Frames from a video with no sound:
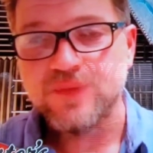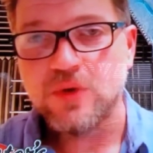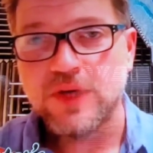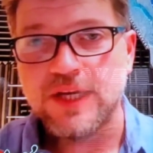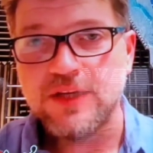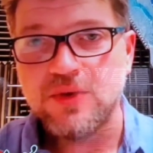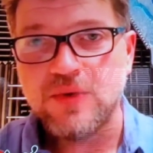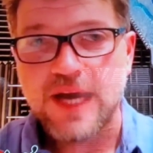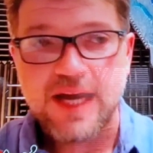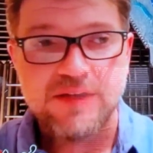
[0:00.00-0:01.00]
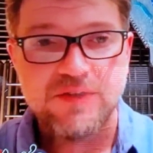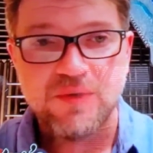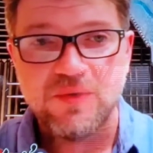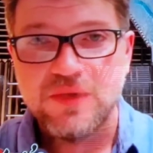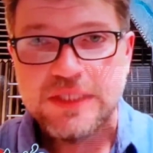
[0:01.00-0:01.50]
Okay, you had
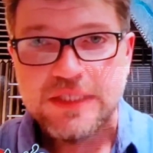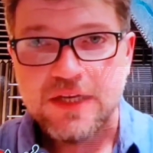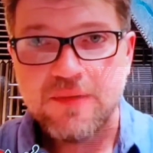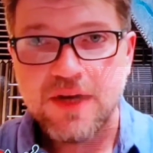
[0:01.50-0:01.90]
to. I mean,